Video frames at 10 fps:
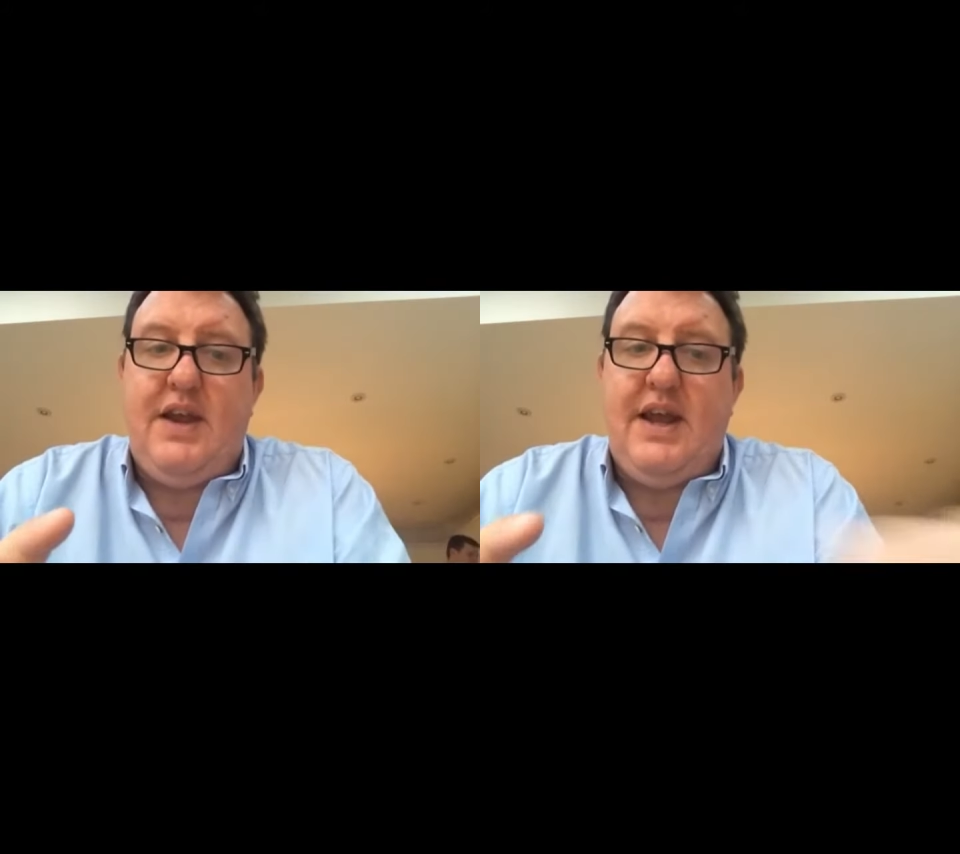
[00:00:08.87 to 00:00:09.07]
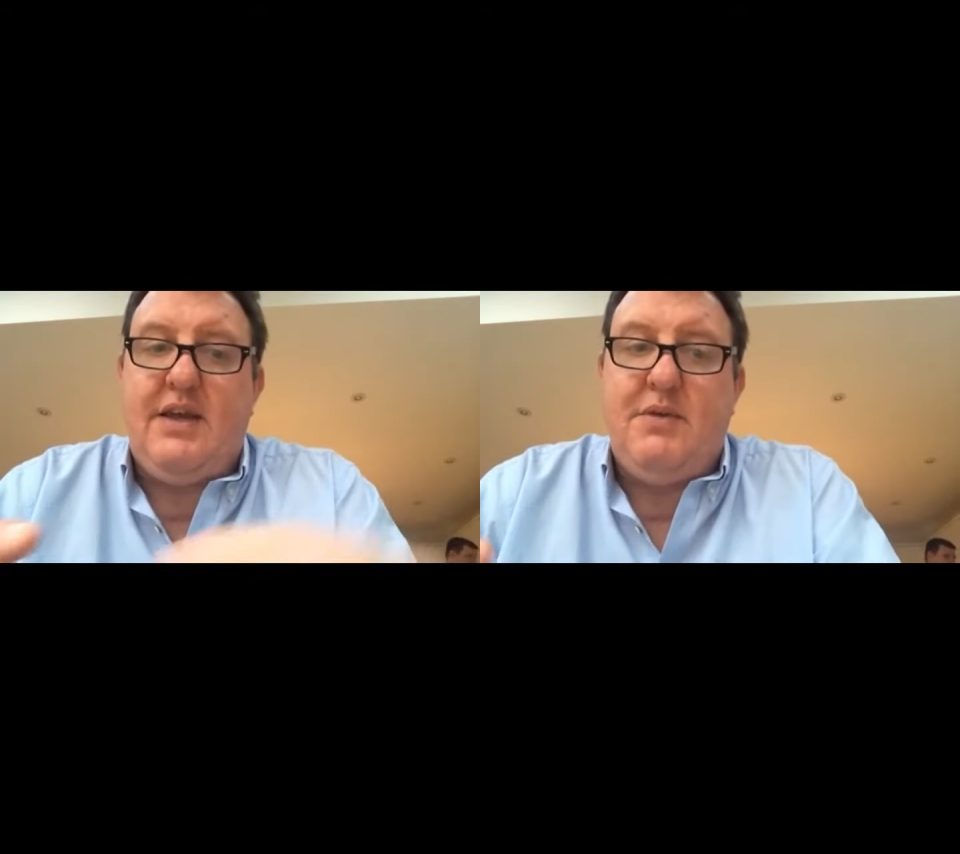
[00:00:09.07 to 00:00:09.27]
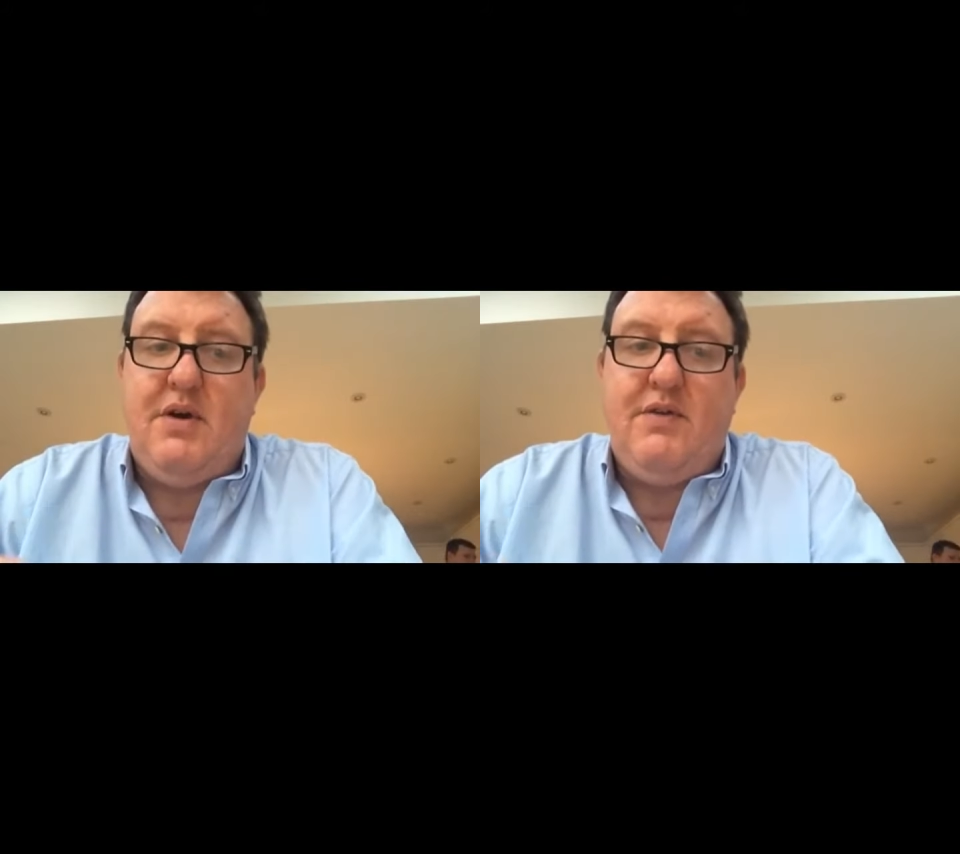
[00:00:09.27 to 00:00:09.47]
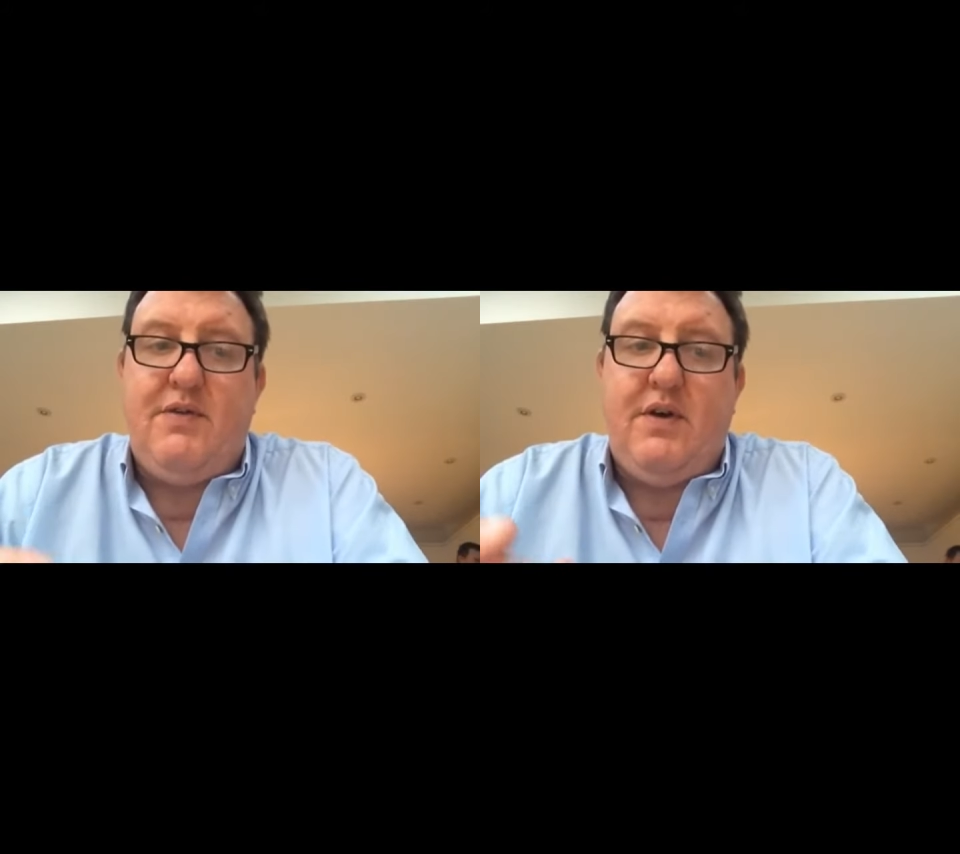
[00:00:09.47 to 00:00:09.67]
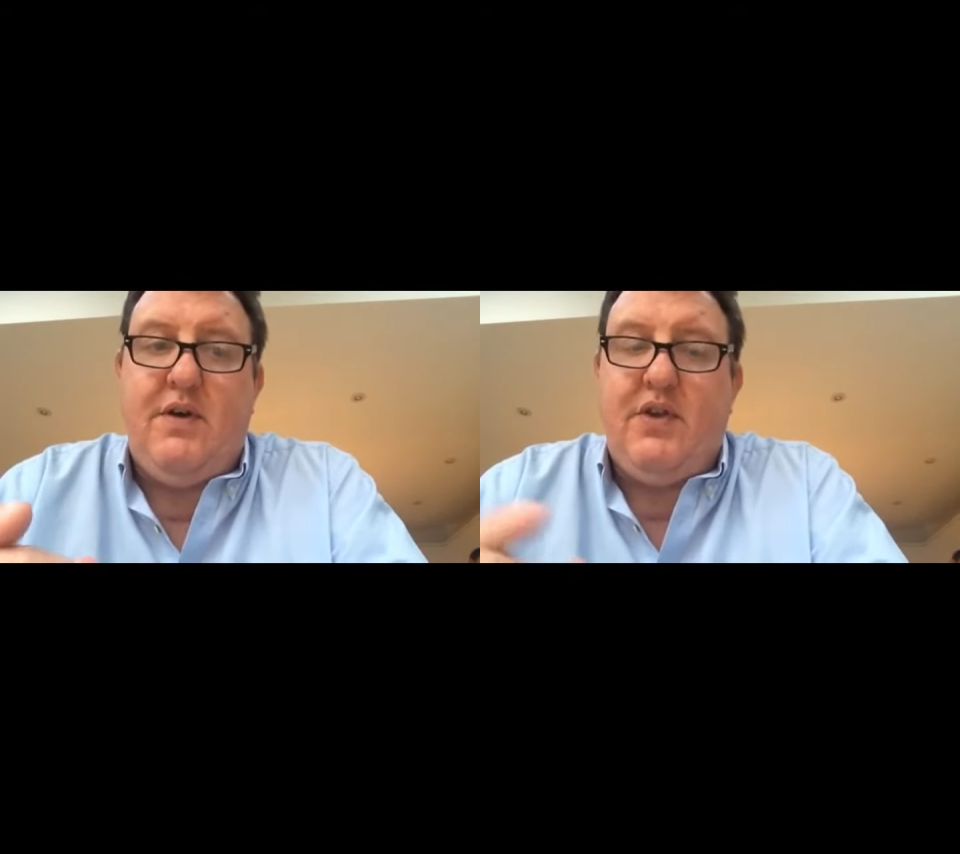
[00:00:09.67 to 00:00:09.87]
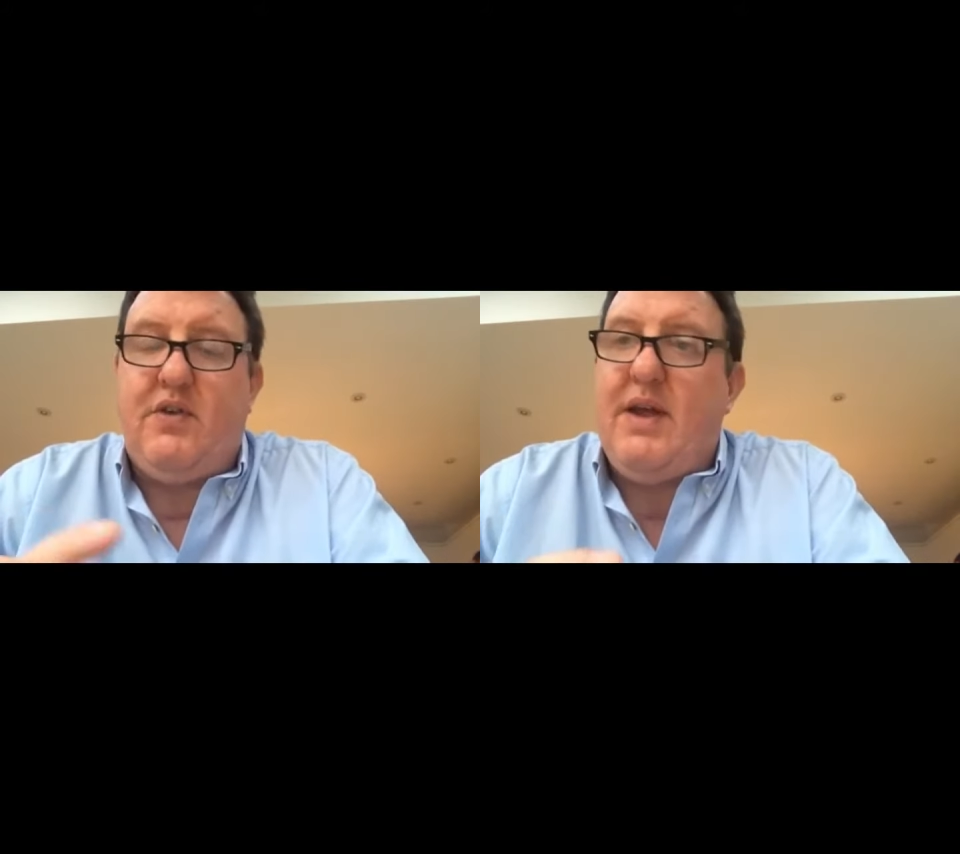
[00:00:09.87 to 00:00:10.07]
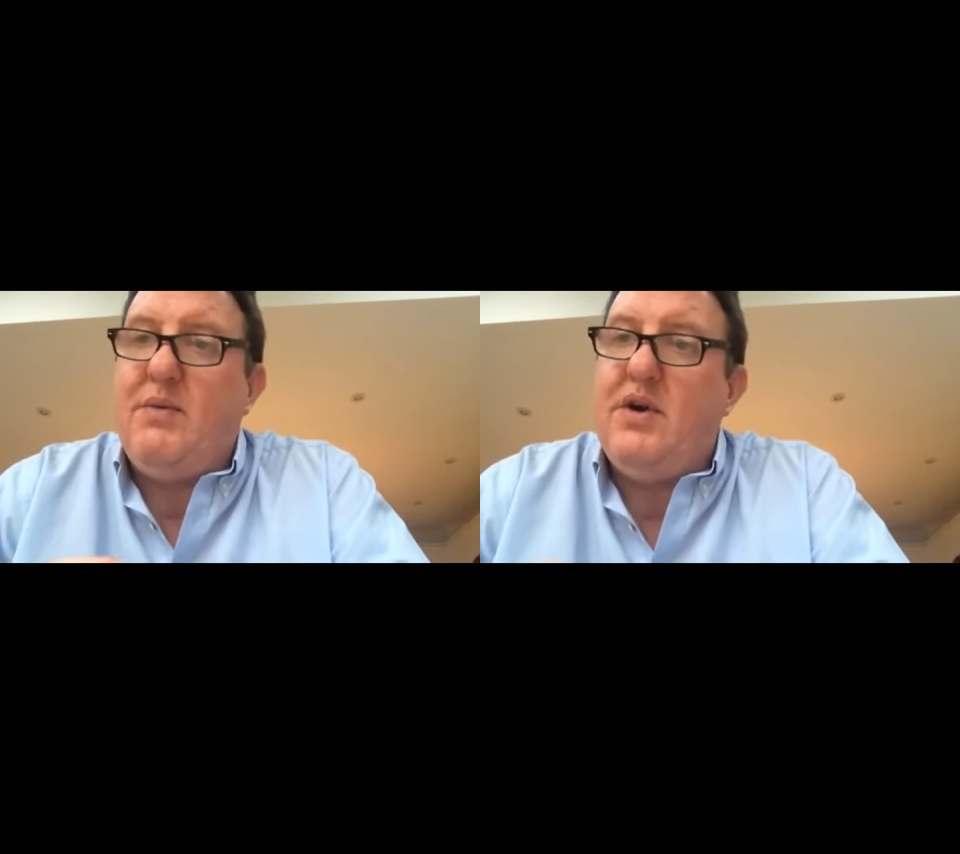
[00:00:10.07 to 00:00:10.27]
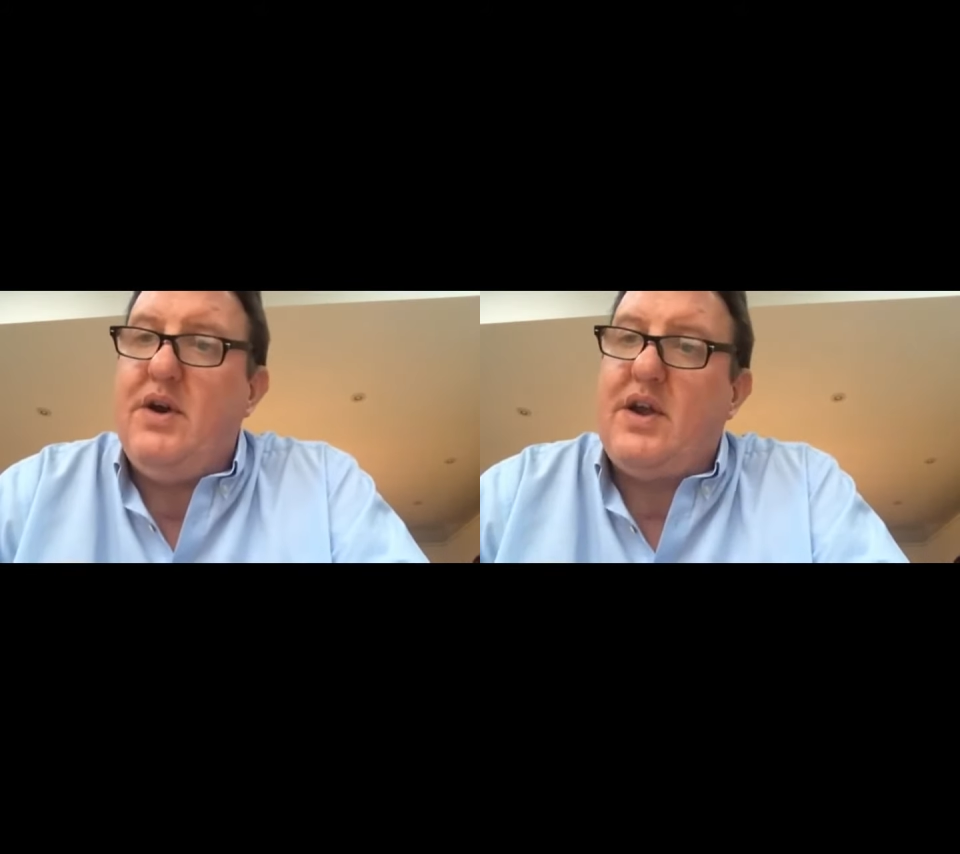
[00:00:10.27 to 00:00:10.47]
in ECMO for all the great
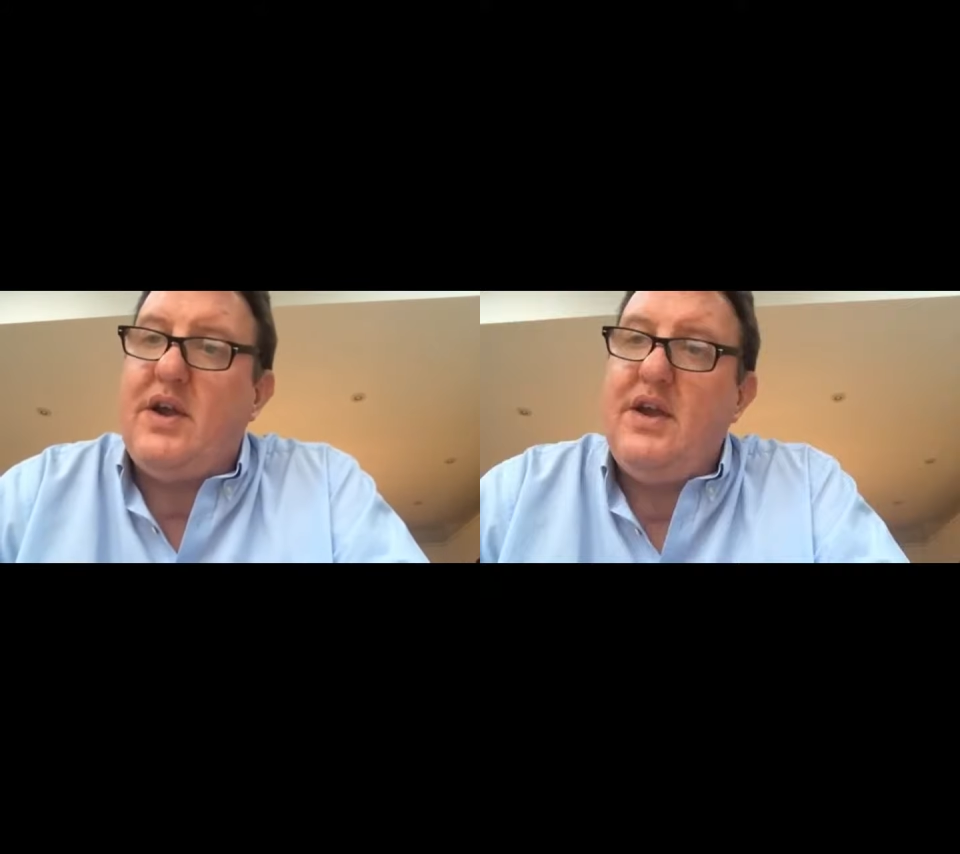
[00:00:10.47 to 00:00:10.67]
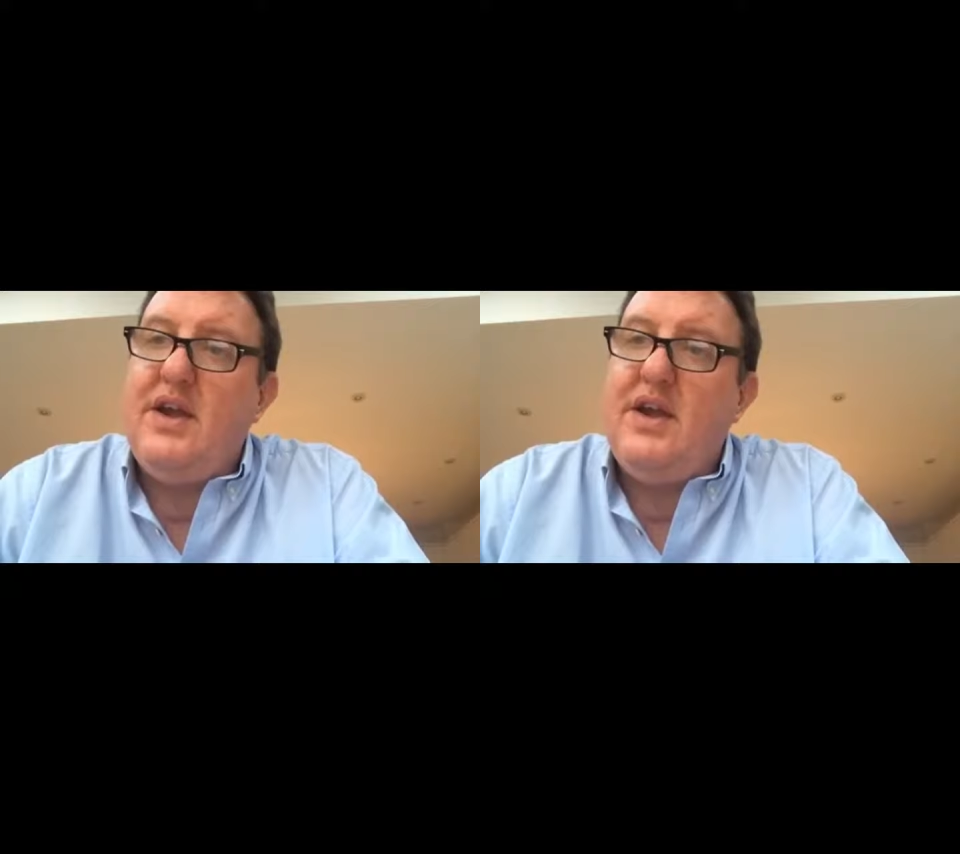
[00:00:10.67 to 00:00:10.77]
work